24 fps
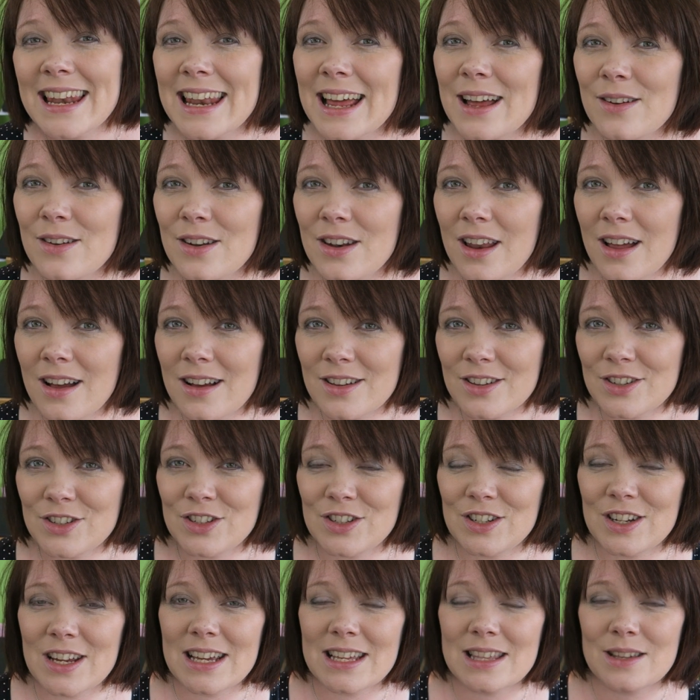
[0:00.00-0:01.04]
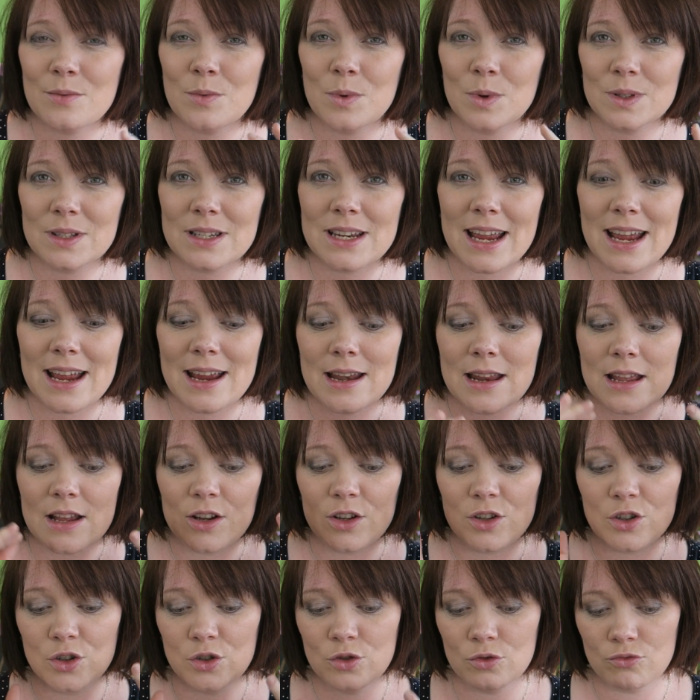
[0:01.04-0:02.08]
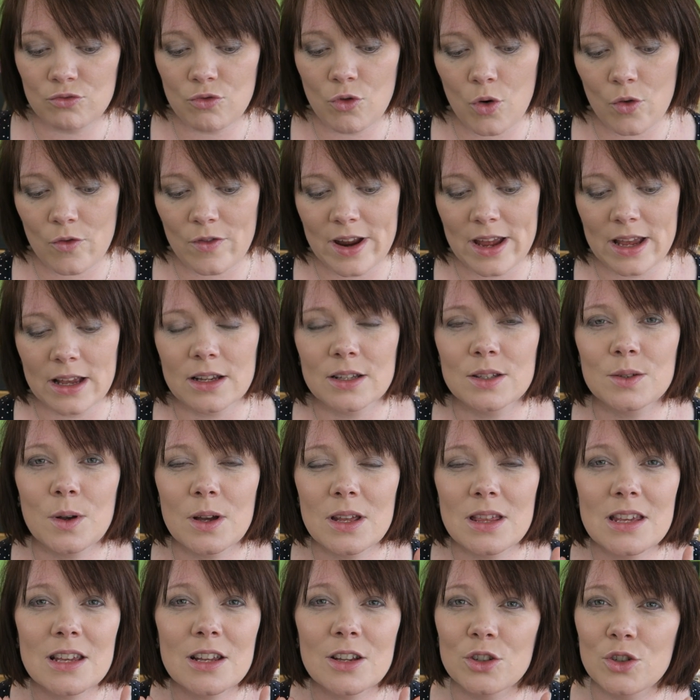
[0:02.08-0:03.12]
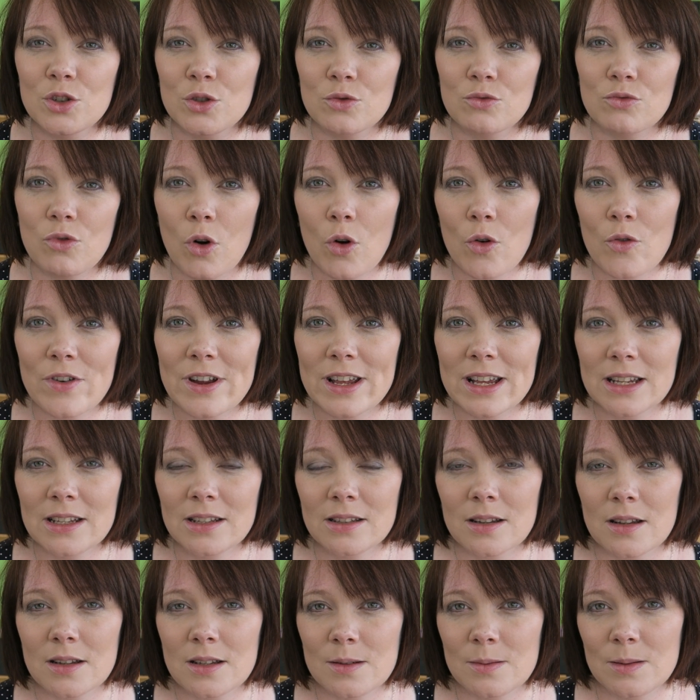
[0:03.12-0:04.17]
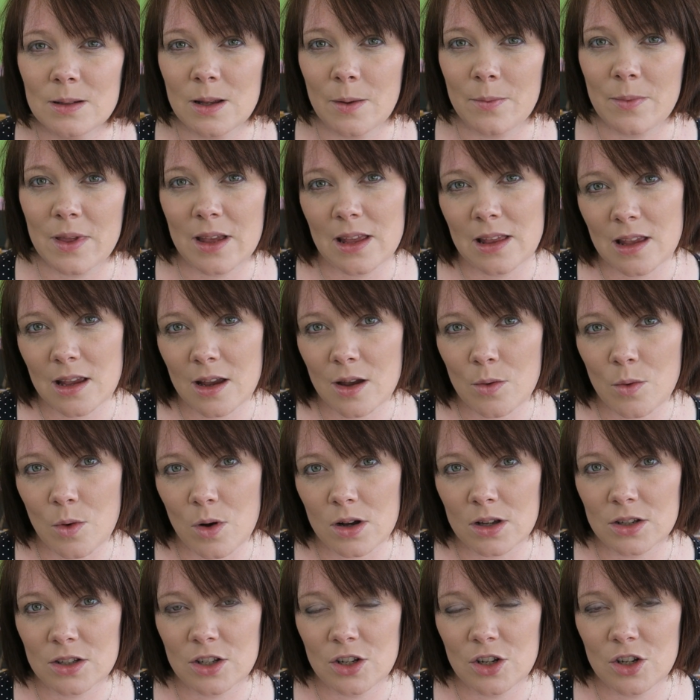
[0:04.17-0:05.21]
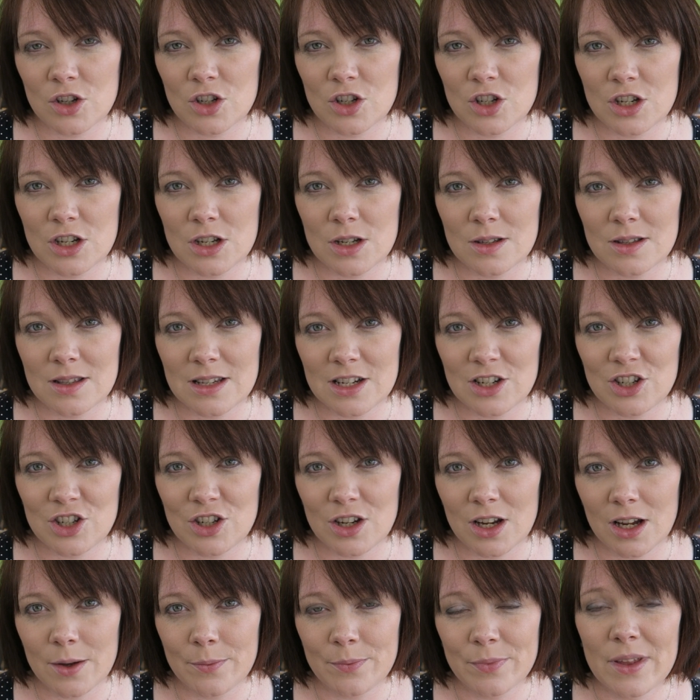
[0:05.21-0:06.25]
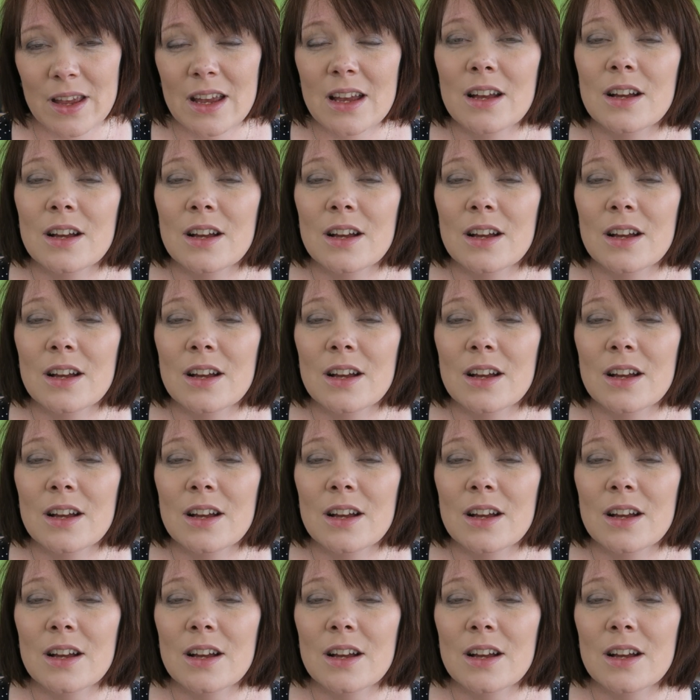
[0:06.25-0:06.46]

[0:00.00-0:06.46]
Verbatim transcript: Now last year there wasn't any drawing, so I think drawing is going to be something they're going to ask you to do this year.